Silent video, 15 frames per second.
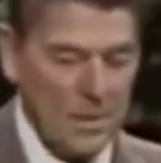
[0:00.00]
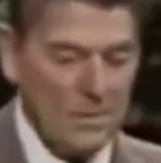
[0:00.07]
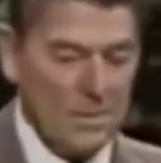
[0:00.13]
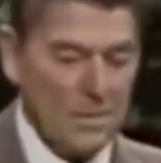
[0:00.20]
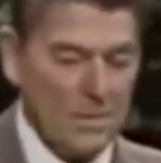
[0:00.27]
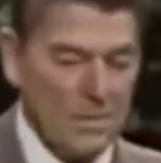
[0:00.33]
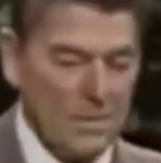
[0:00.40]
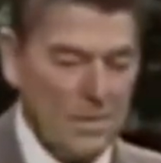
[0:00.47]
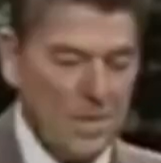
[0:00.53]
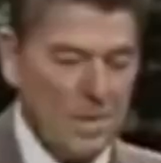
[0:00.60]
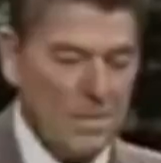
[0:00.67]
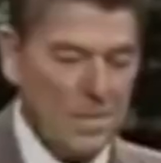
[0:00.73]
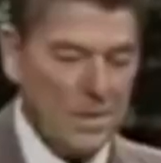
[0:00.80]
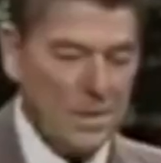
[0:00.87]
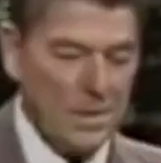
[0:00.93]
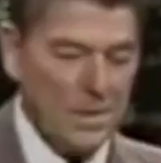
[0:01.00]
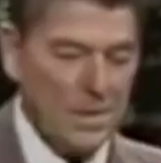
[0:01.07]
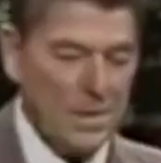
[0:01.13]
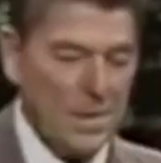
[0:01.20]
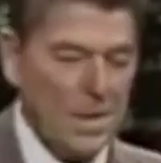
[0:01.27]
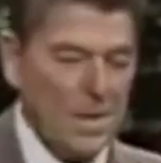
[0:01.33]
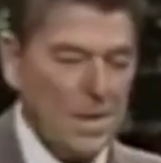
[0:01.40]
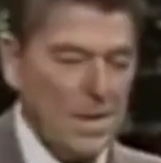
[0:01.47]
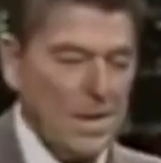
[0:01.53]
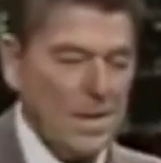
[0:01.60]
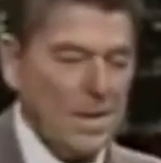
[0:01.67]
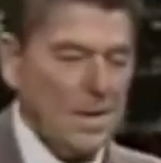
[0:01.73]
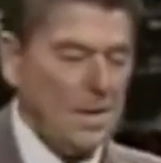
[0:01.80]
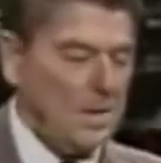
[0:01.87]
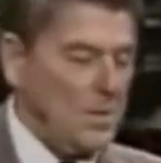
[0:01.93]
levels of government
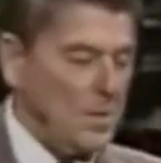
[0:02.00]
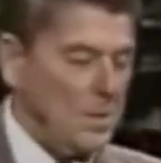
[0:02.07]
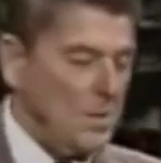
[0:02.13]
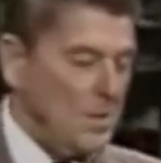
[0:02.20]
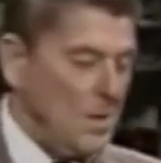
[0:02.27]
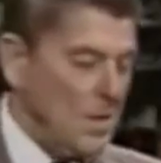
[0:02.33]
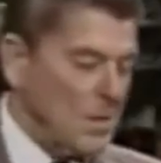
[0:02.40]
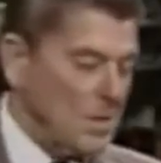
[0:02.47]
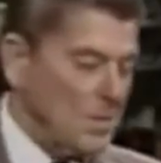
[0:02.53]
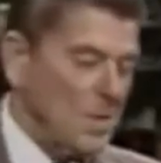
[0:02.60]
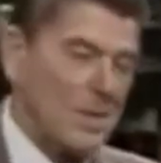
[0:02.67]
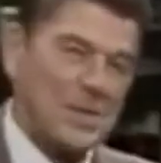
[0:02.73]
and all the rest.